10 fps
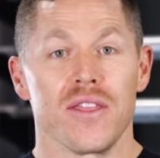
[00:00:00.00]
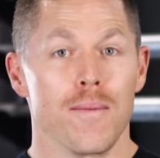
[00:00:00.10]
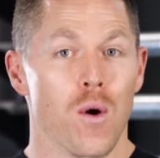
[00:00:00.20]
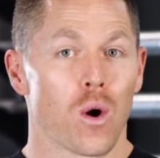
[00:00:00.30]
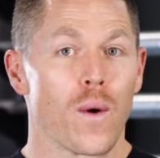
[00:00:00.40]

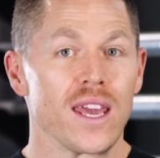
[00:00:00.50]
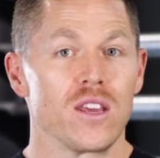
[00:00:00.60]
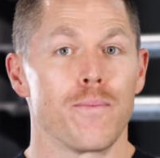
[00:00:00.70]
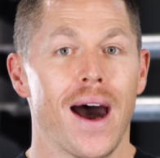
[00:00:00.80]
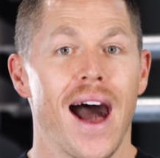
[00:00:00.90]
The more
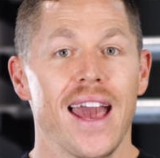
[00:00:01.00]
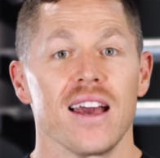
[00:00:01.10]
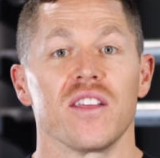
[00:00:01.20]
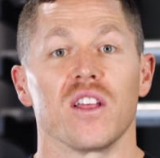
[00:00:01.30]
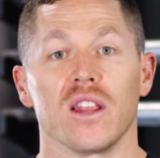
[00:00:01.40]
weight you buy,
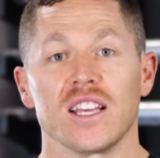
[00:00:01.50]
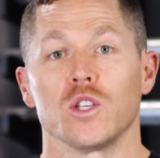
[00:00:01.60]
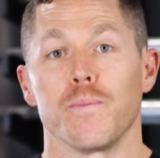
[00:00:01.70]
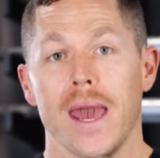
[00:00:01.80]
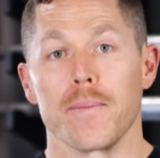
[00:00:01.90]
the
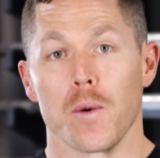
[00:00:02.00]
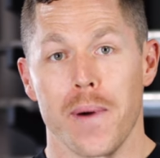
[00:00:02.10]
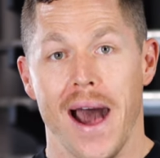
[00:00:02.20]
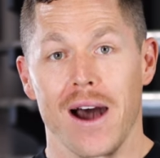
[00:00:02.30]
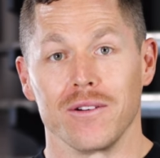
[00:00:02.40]
less you pay per
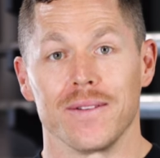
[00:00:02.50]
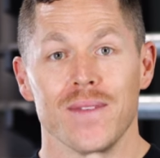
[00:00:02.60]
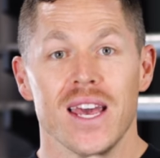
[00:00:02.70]
pound.